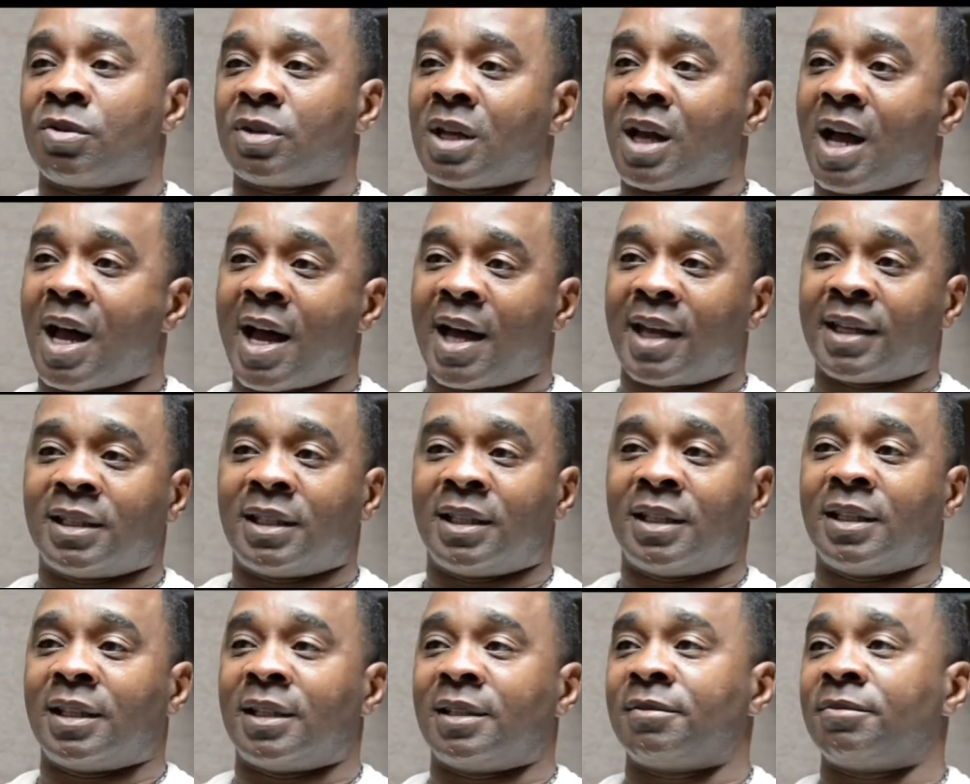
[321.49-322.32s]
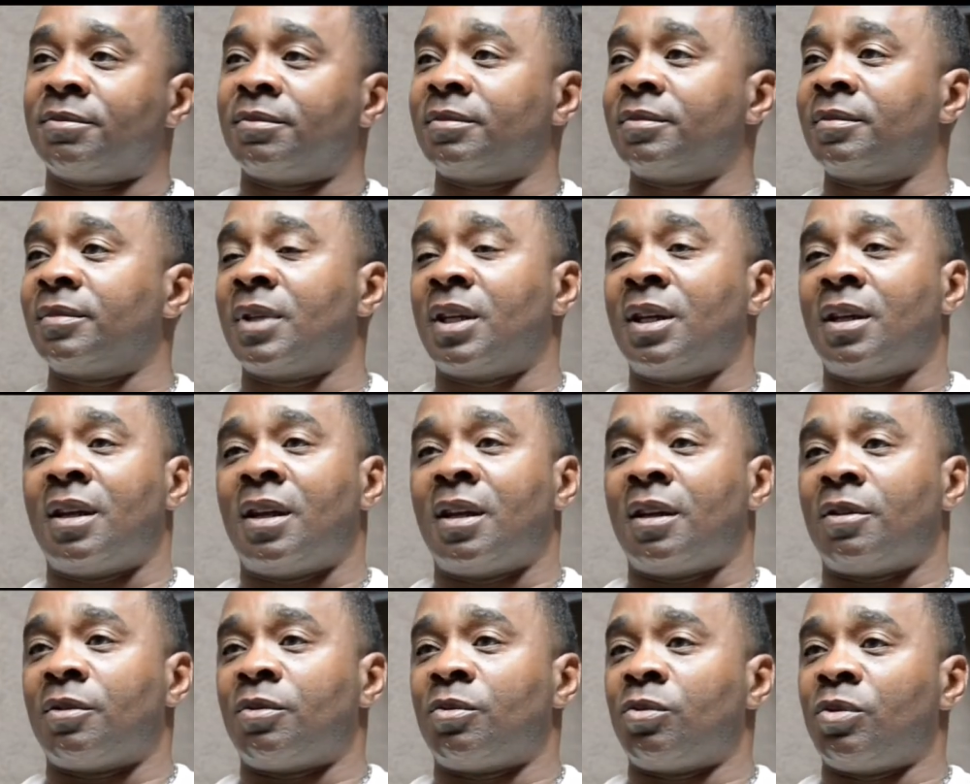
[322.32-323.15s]
Gotti
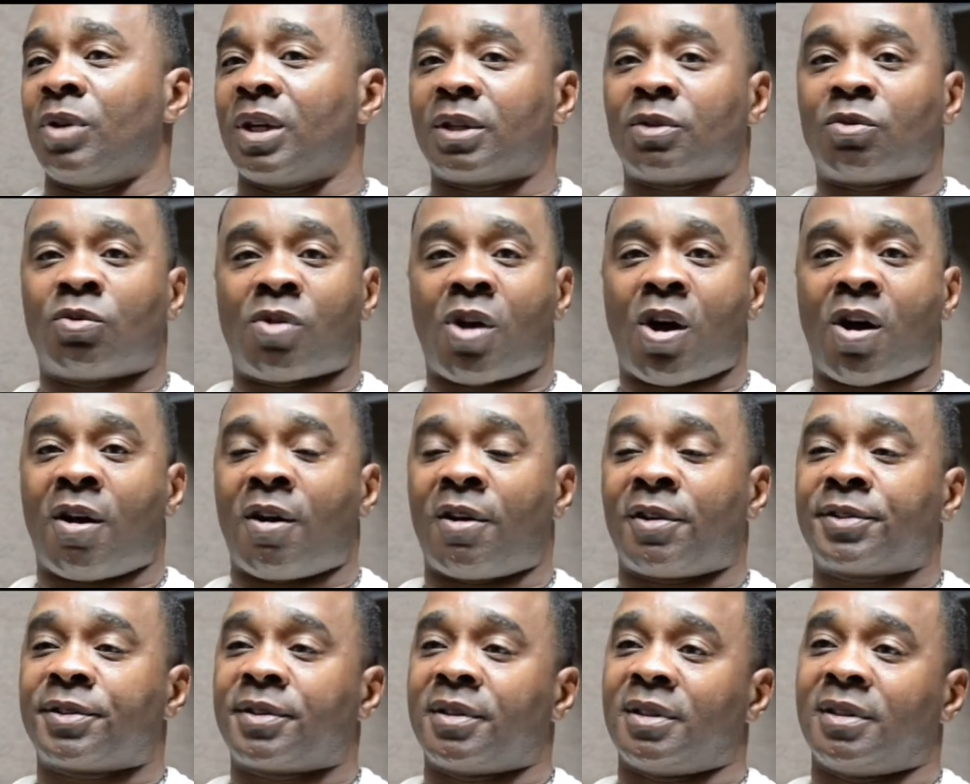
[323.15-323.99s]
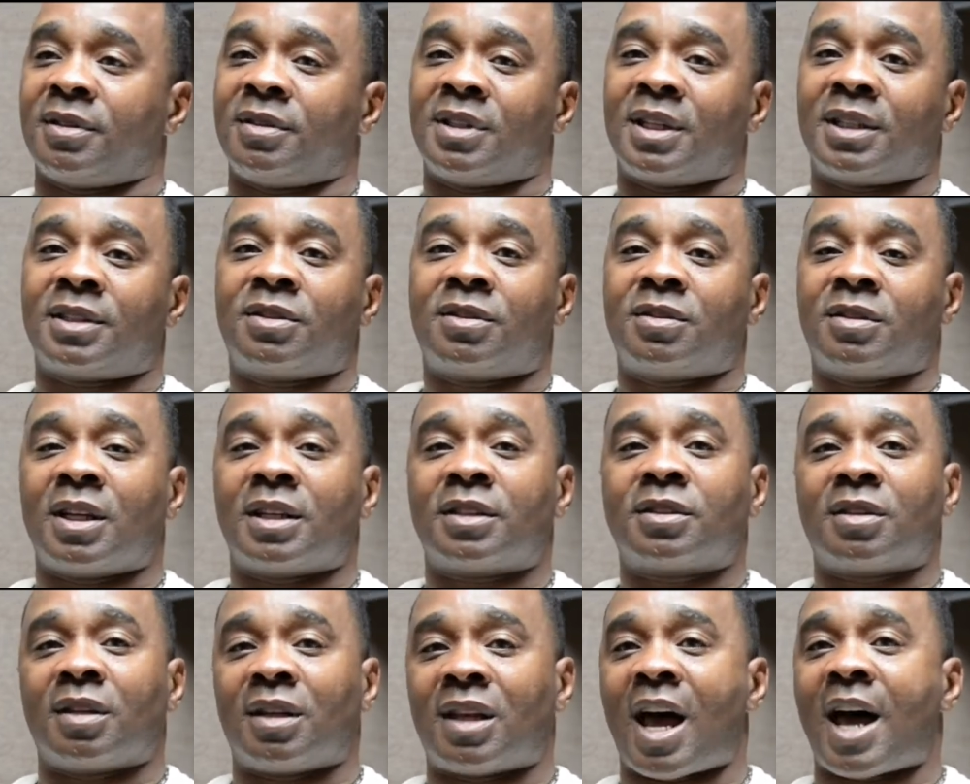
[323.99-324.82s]
and Rick Ross, and
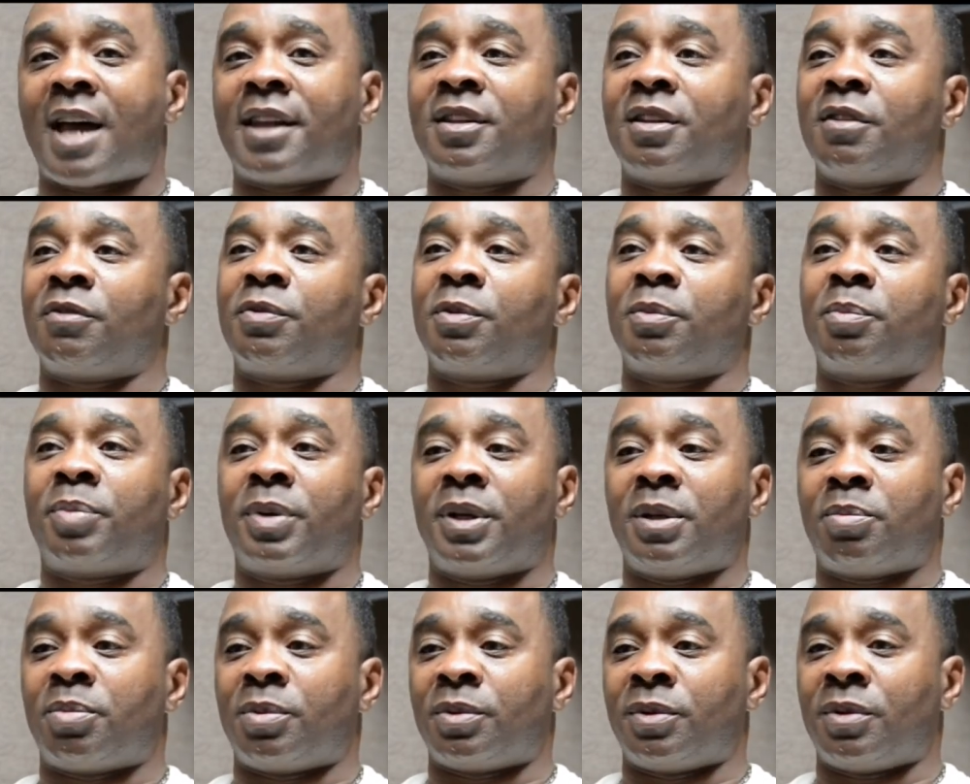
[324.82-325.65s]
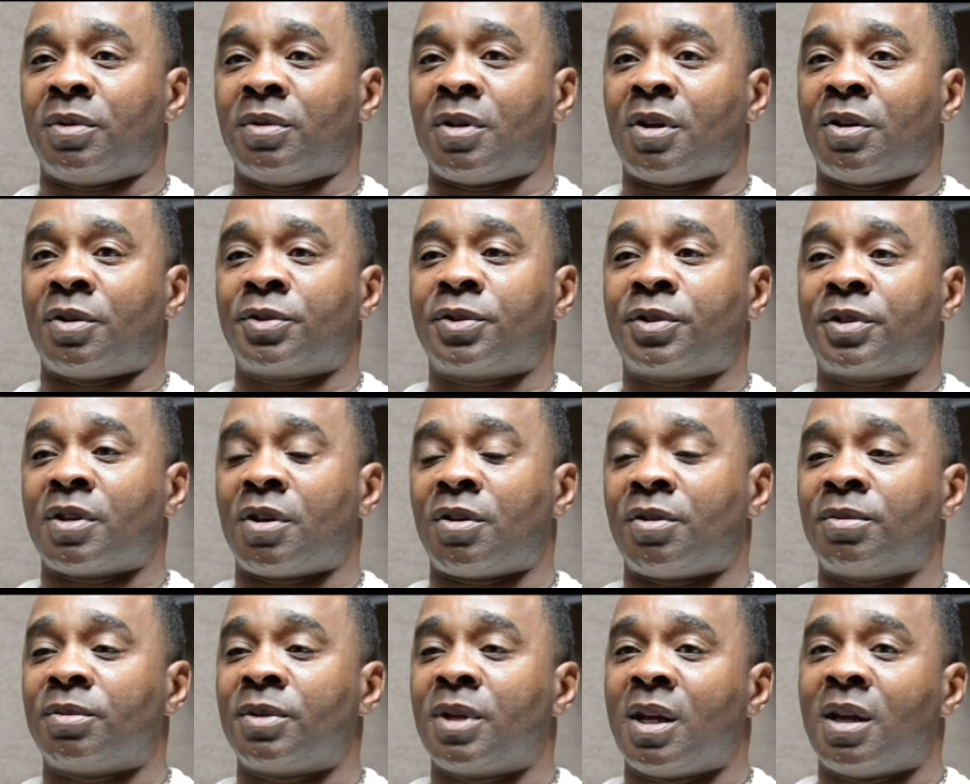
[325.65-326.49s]
just a lot of different people, you know.
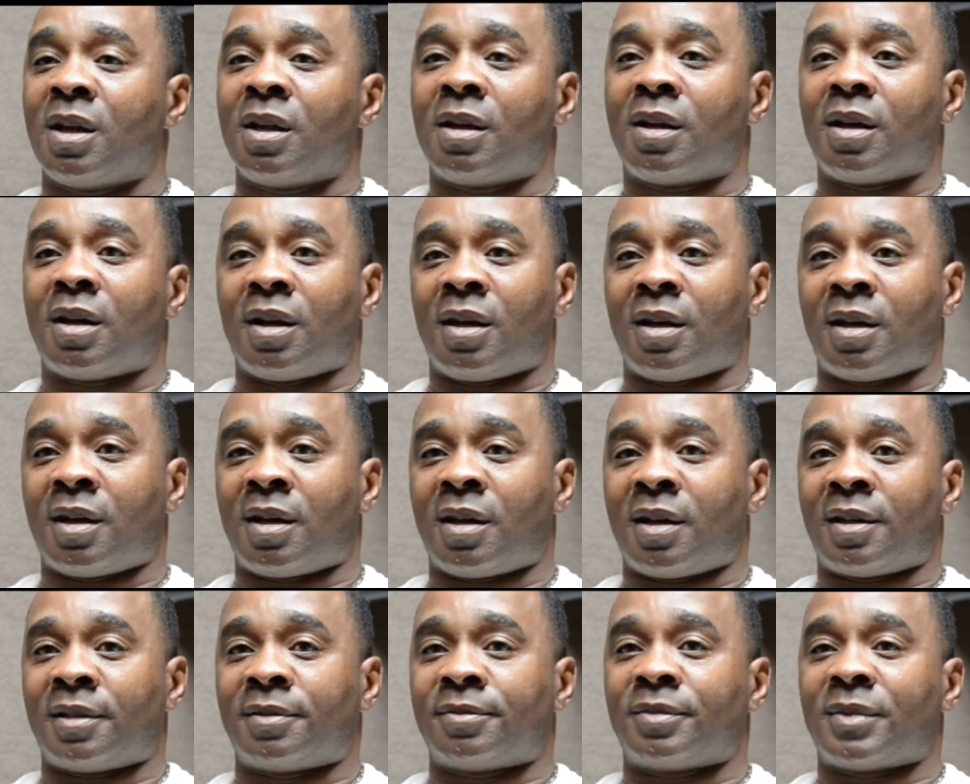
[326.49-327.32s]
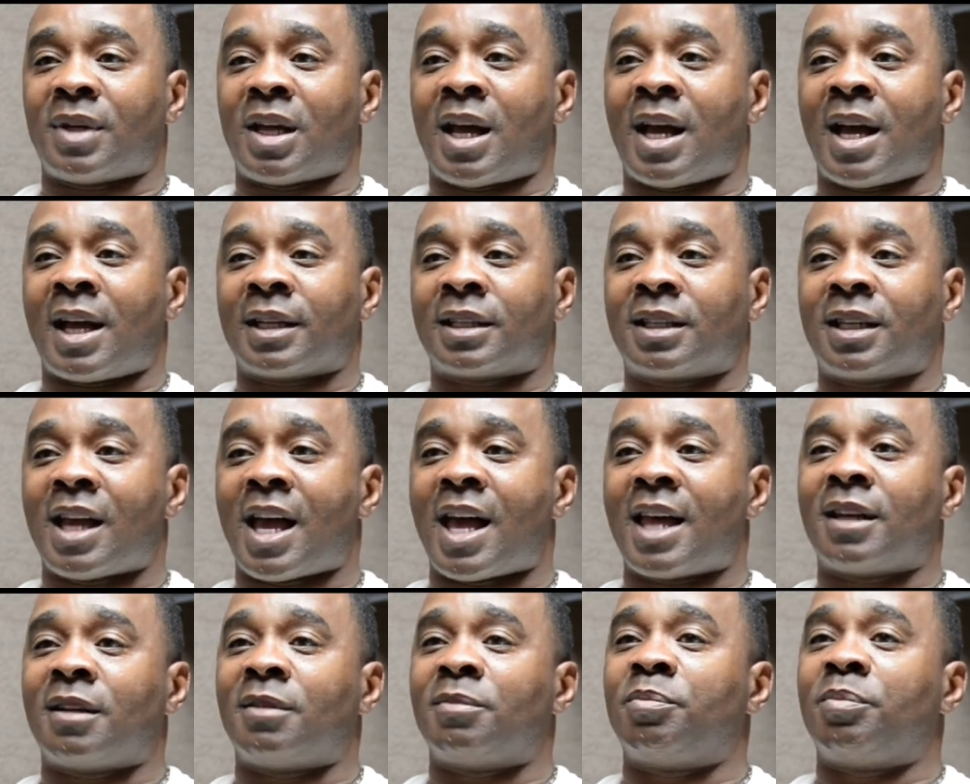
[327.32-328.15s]
So I
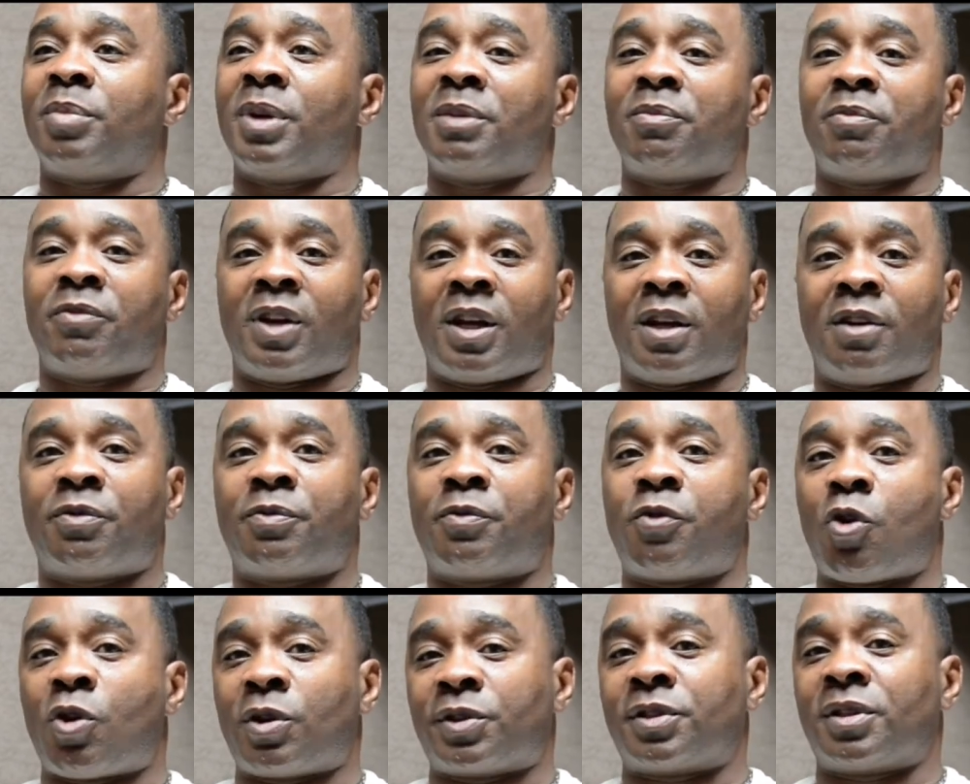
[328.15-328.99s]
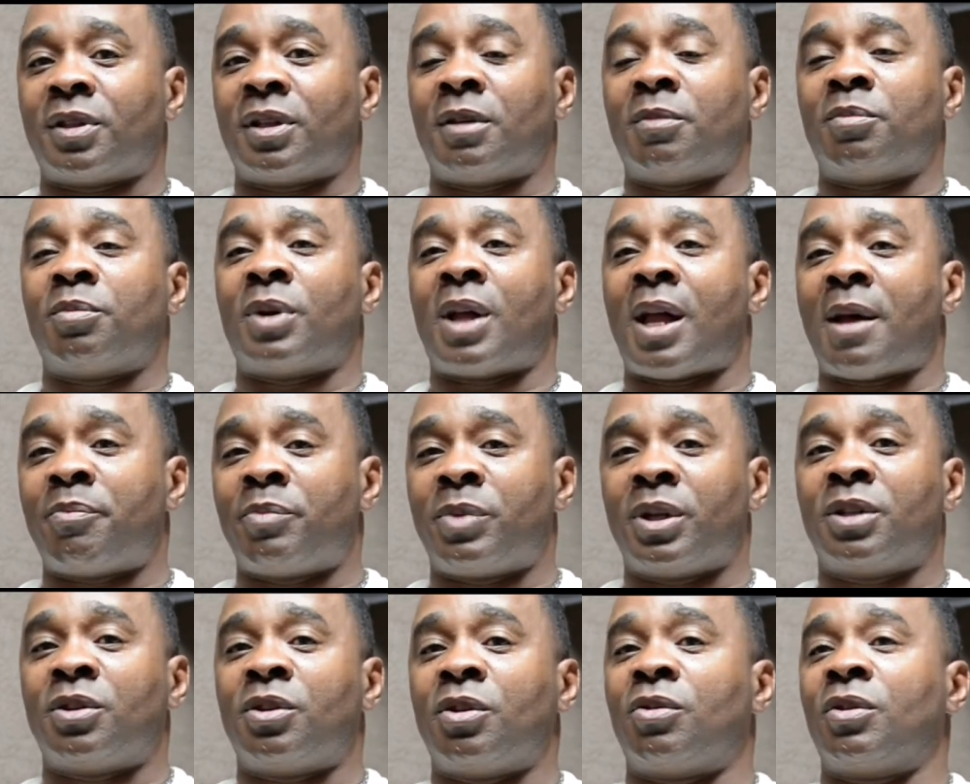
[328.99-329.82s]
kind of been very fortunate, but I've
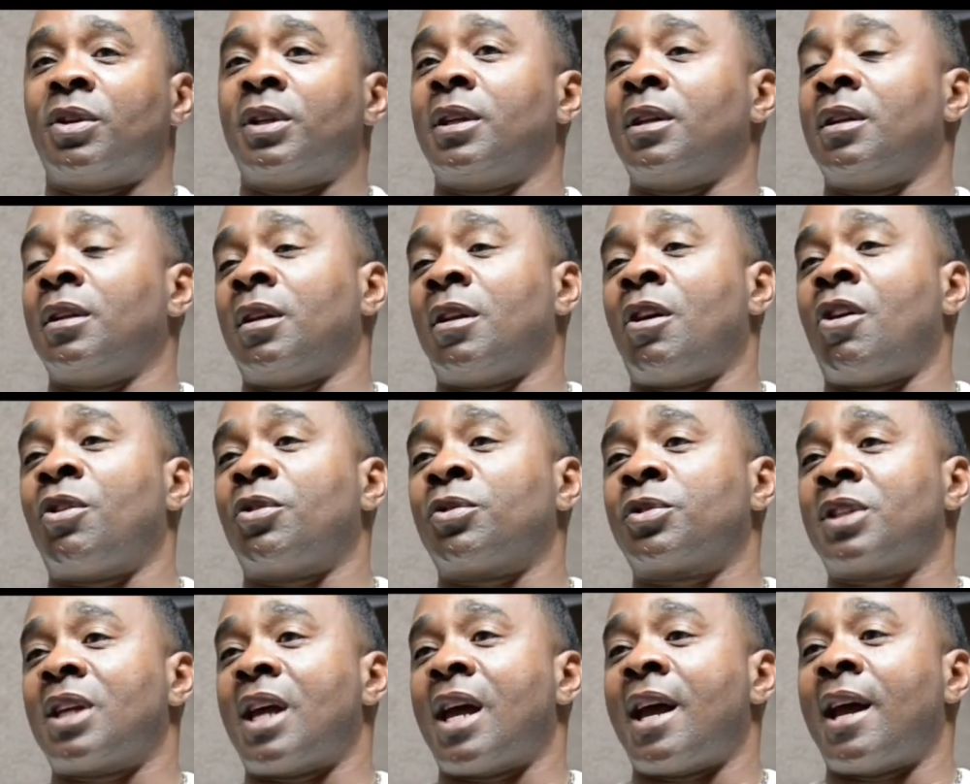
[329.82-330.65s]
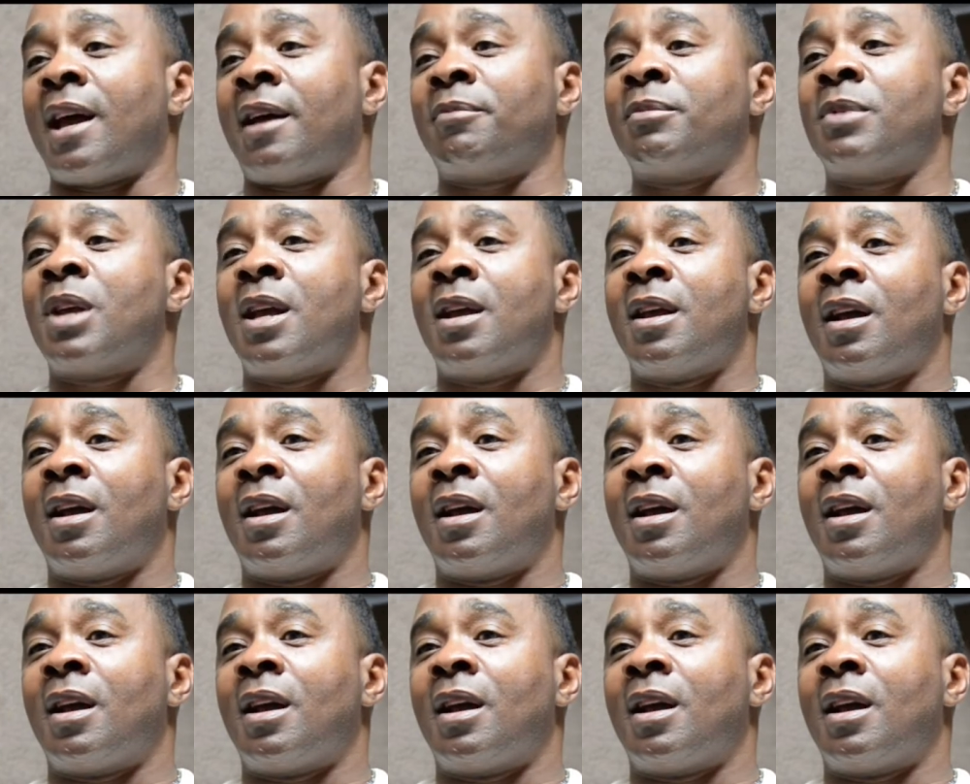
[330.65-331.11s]
been doing it a long time.